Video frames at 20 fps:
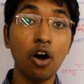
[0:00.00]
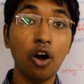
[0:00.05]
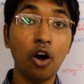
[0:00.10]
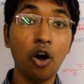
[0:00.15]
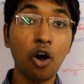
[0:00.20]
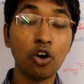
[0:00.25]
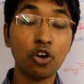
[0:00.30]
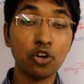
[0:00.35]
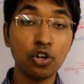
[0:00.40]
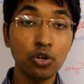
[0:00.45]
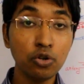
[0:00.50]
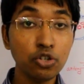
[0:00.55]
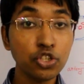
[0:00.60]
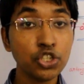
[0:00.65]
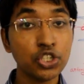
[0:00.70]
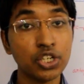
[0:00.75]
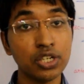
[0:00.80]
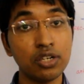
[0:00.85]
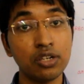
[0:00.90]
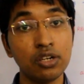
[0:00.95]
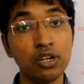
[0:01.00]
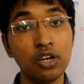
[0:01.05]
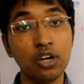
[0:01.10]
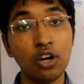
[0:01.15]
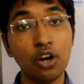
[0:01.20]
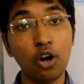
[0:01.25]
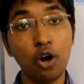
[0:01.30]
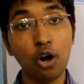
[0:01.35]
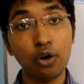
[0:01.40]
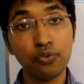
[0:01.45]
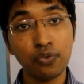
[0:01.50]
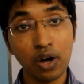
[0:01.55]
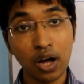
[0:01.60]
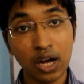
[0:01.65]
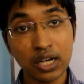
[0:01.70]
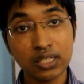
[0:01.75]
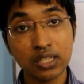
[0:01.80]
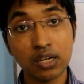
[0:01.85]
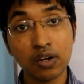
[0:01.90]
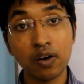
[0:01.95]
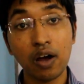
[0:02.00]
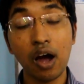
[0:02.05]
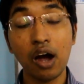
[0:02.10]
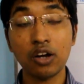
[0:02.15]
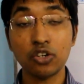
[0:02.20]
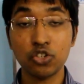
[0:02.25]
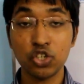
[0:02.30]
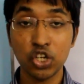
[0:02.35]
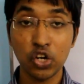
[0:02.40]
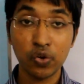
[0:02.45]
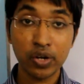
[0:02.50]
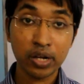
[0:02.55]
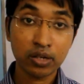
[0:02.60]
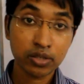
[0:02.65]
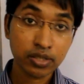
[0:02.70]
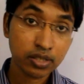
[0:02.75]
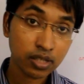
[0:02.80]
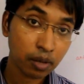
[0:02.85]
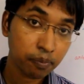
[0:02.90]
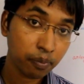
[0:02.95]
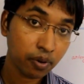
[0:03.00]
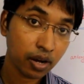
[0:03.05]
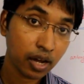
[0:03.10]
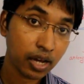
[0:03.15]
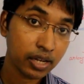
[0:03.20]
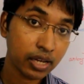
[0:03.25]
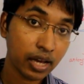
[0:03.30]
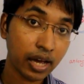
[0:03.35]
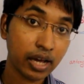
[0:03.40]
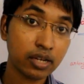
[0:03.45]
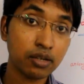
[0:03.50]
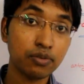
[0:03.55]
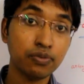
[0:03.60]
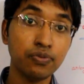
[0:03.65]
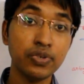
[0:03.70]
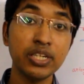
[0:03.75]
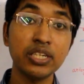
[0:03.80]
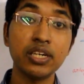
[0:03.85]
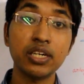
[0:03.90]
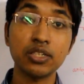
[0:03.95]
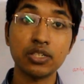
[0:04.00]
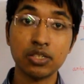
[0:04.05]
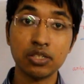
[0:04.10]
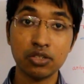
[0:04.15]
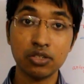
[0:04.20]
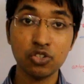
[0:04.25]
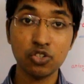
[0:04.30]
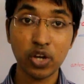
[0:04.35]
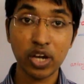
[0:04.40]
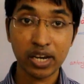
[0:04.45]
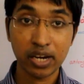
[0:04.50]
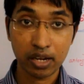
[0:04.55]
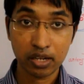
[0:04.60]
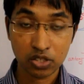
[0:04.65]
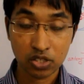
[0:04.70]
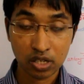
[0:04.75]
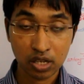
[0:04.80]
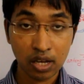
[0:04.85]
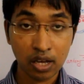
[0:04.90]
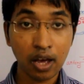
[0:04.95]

occlusion of either arterial supply and venous drainage.